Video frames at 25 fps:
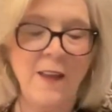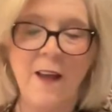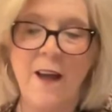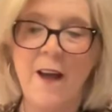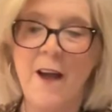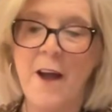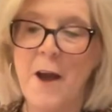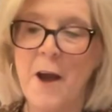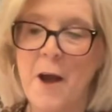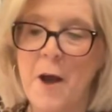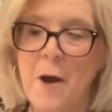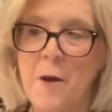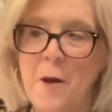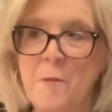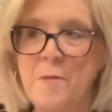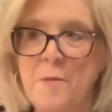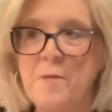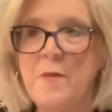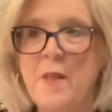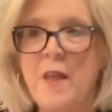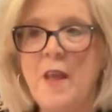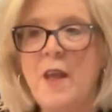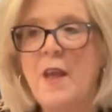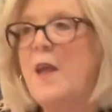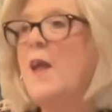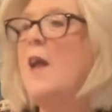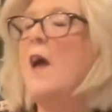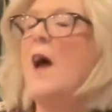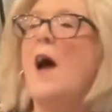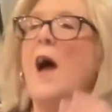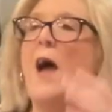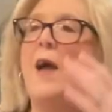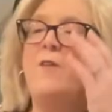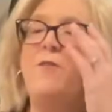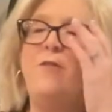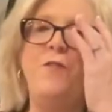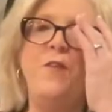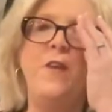
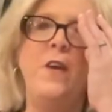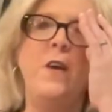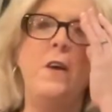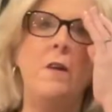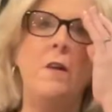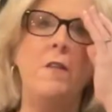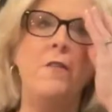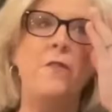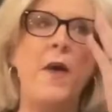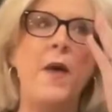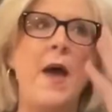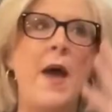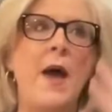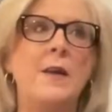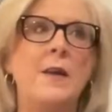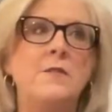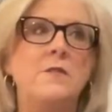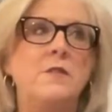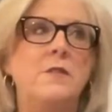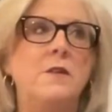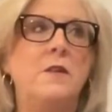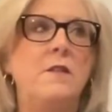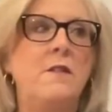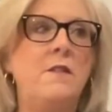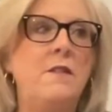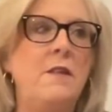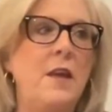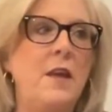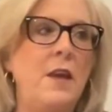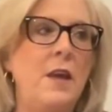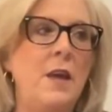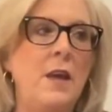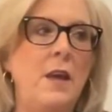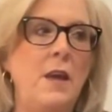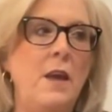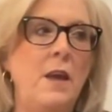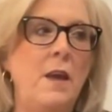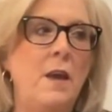I feel that
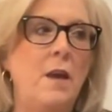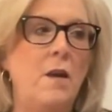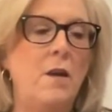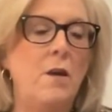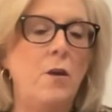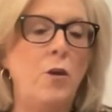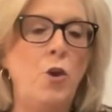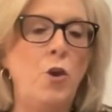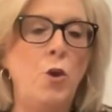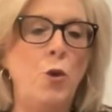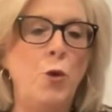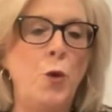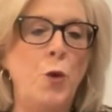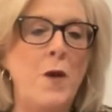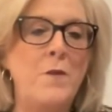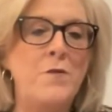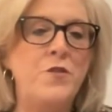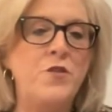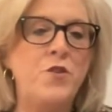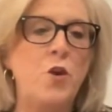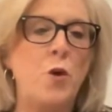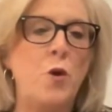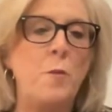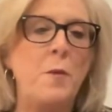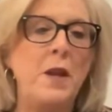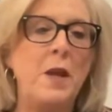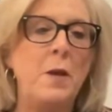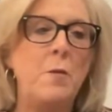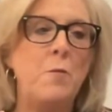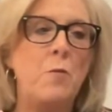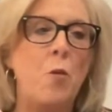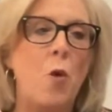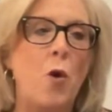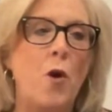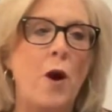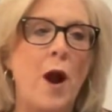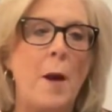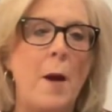you have so many
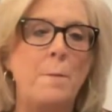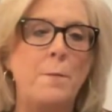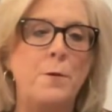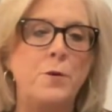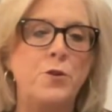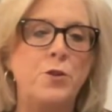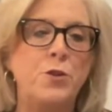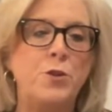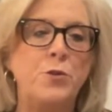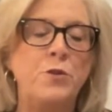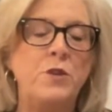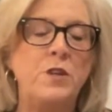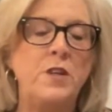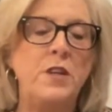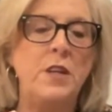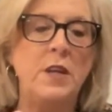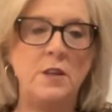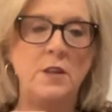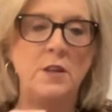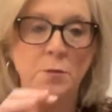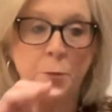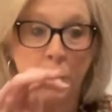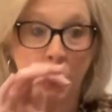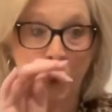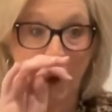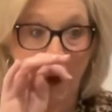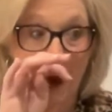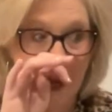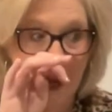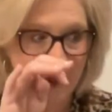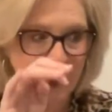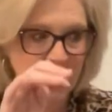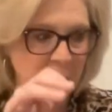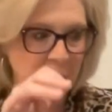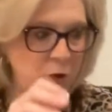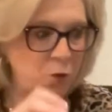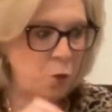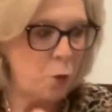more opportunities
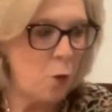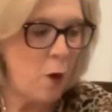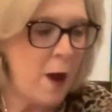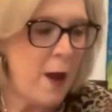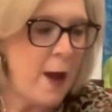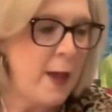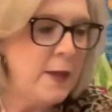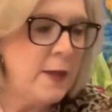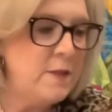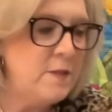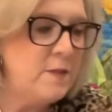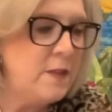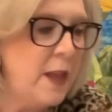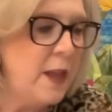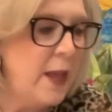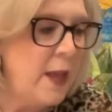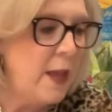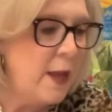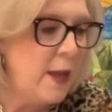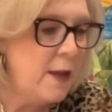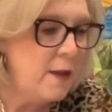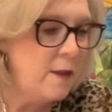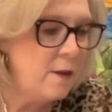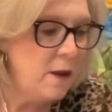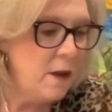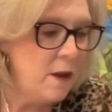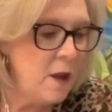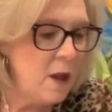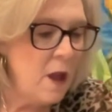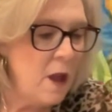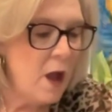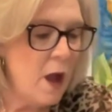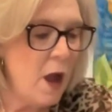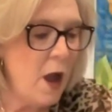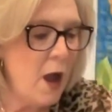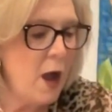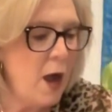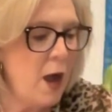project-wise. And
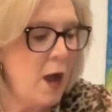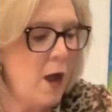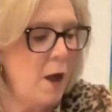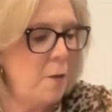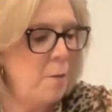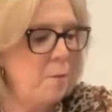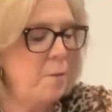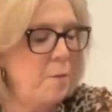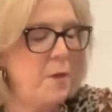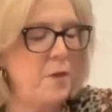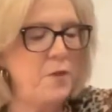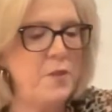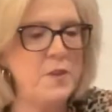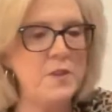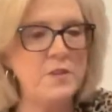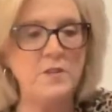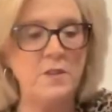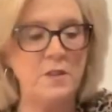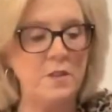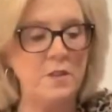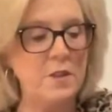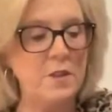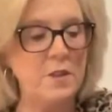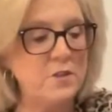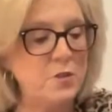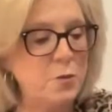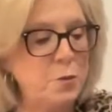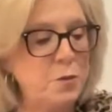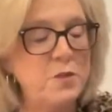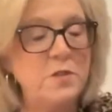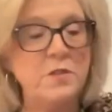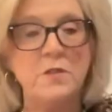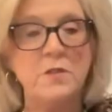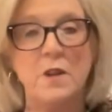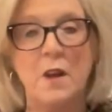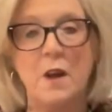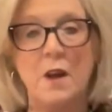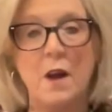this
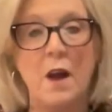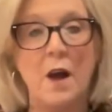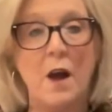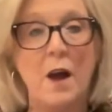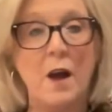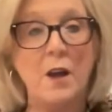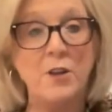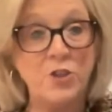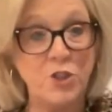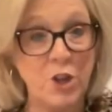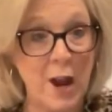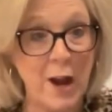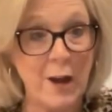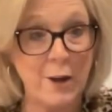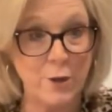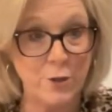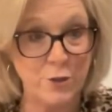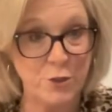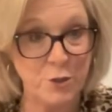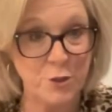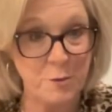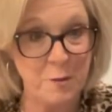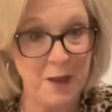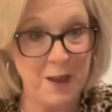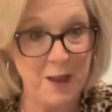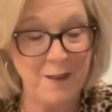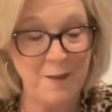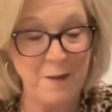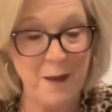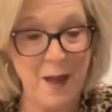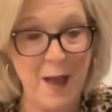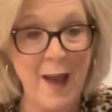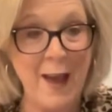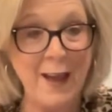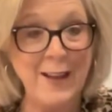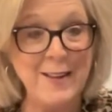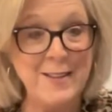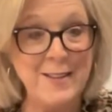was a shocker to me.
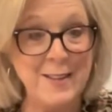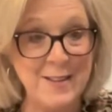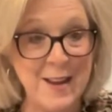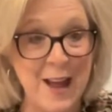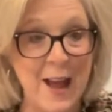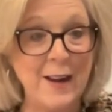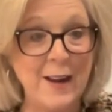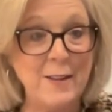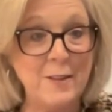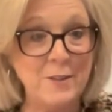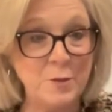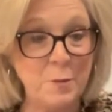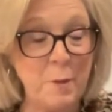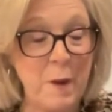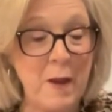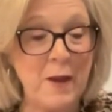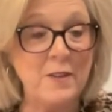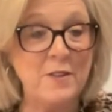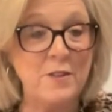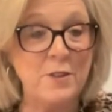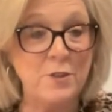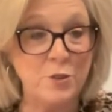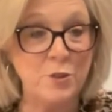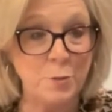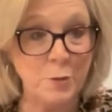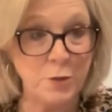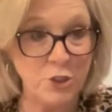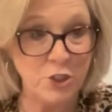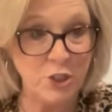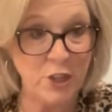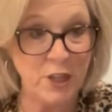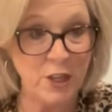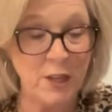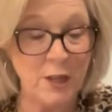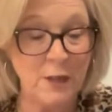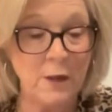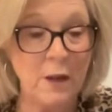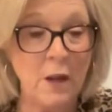I did not expect this
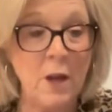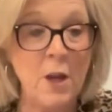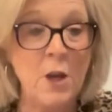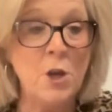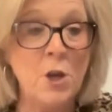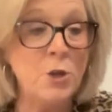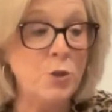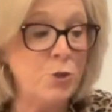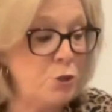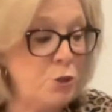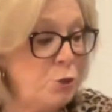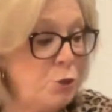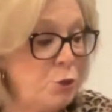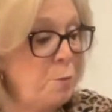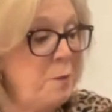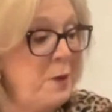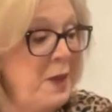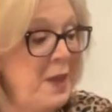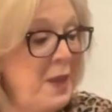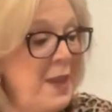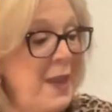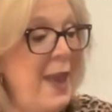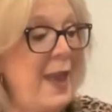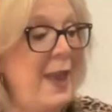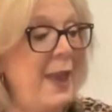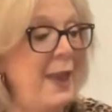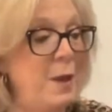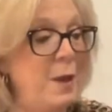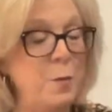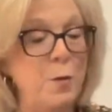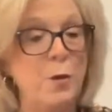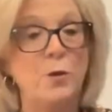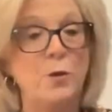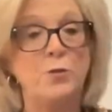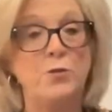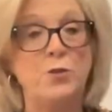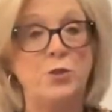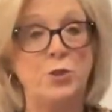machine to be
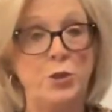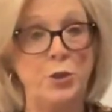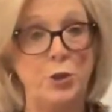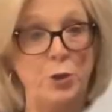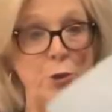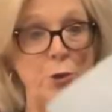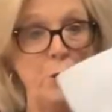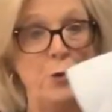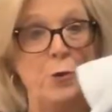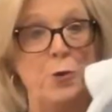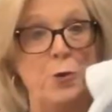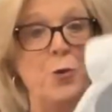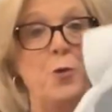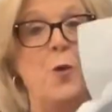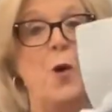able to